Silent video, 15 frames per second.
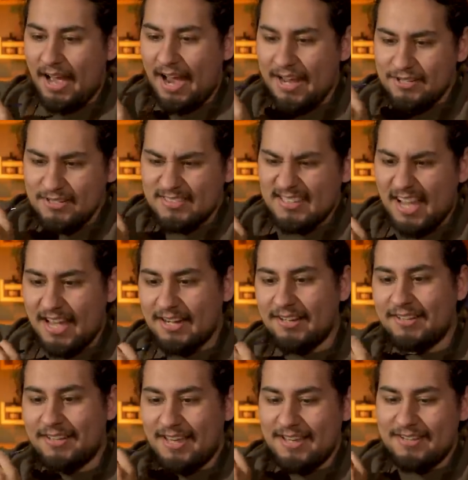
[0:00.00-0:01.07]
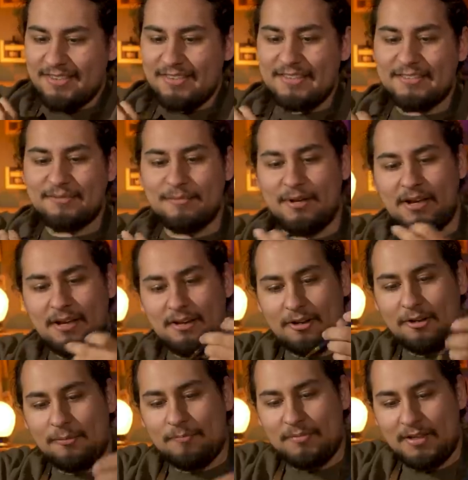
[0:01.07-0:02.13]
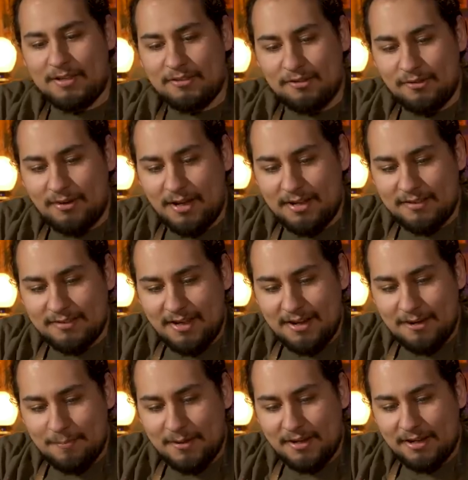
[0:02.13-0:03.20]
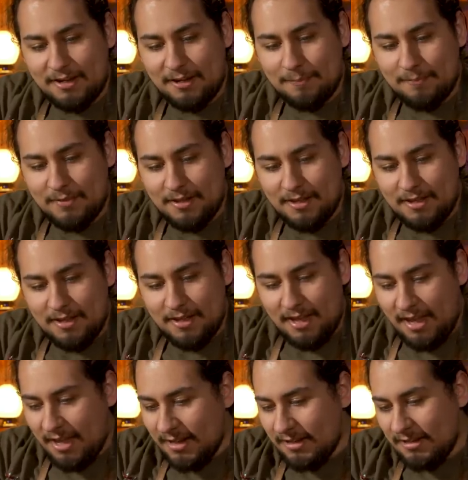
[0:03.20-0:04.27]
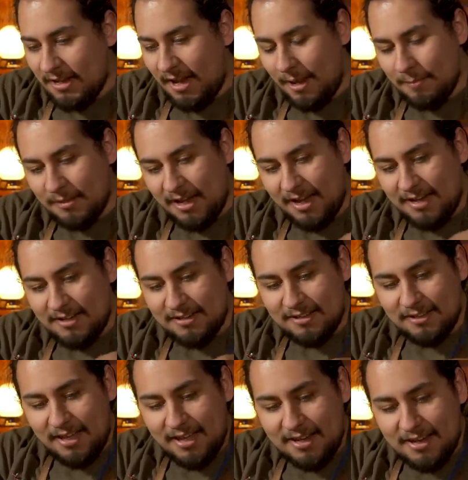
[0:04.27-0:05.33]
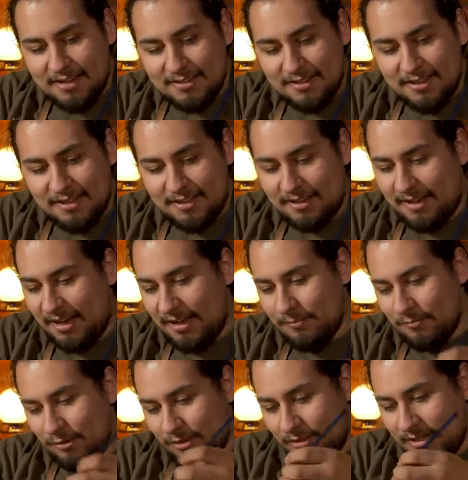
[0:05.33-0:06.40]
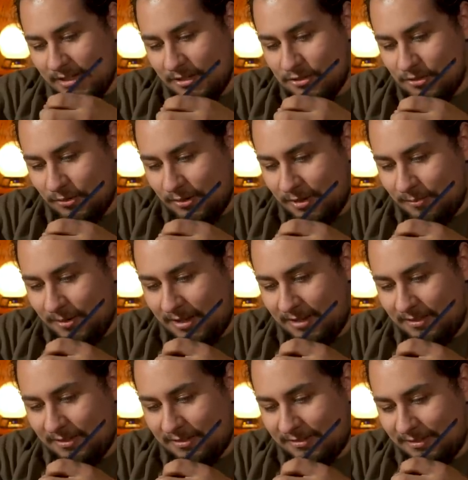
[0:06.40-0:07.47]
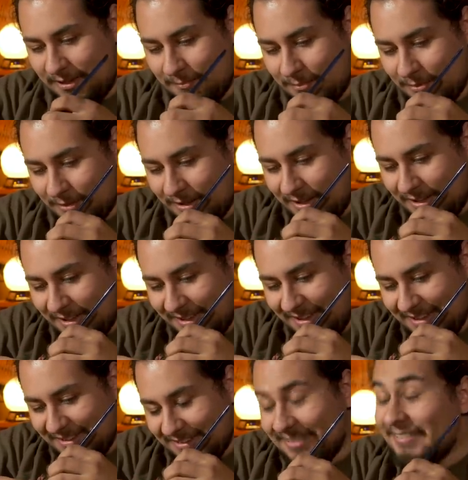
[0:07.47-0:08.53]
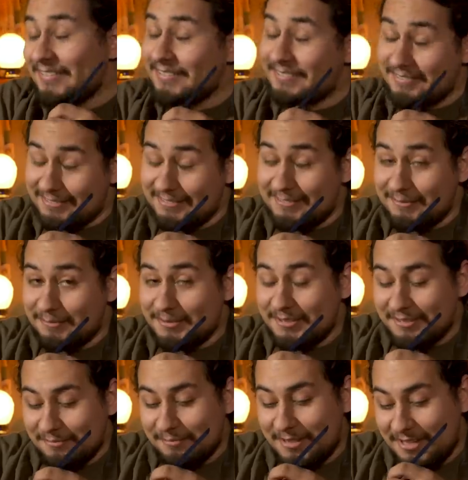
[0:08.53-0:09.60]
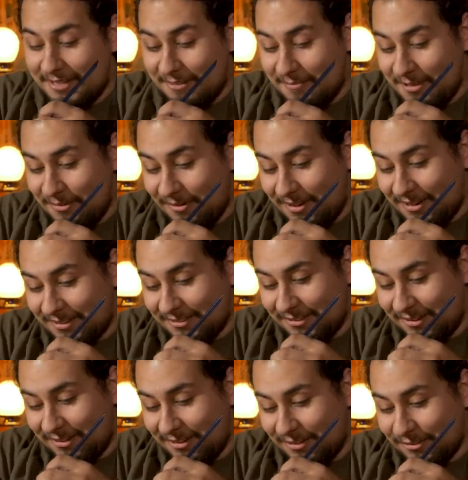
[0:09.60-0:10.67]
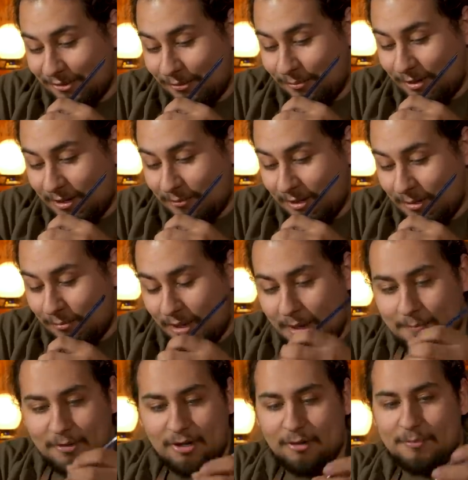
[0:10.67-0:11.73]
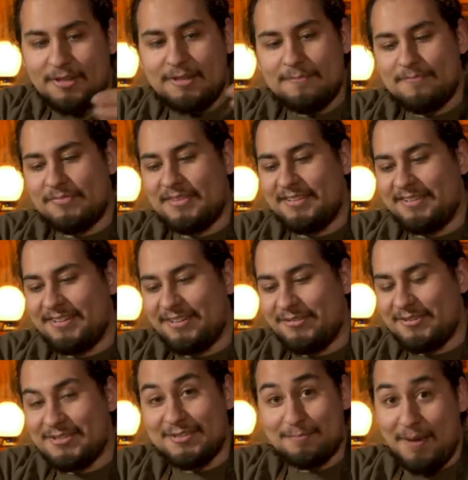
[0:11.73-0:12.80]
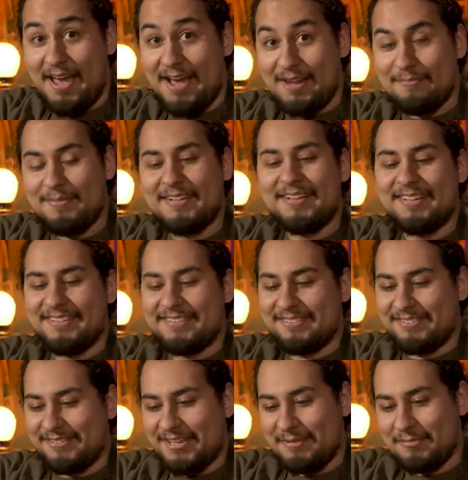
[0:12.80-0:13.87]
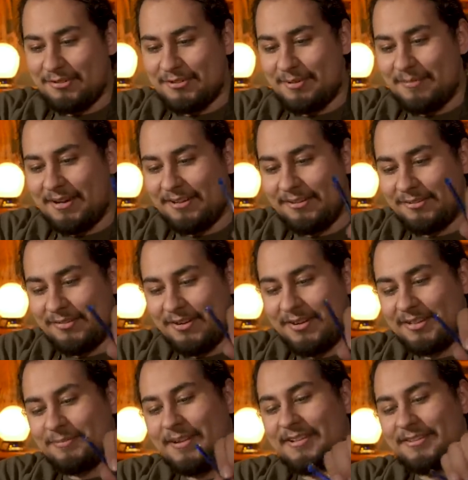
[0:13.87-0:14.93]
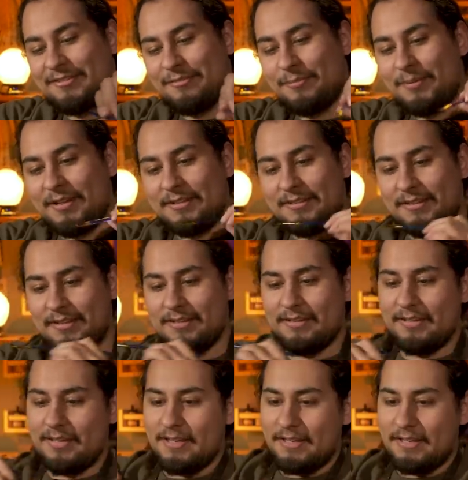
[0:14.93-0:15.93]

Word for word: I just kind of liked this model, and so I decided to pick it up and I'm kind of glad I did. I'm really enjoying painting this up. It is a little bit making me want to start a Soulbright Blade Blap army, uh, which is bad because Games Workshop models are very expensive, but uh,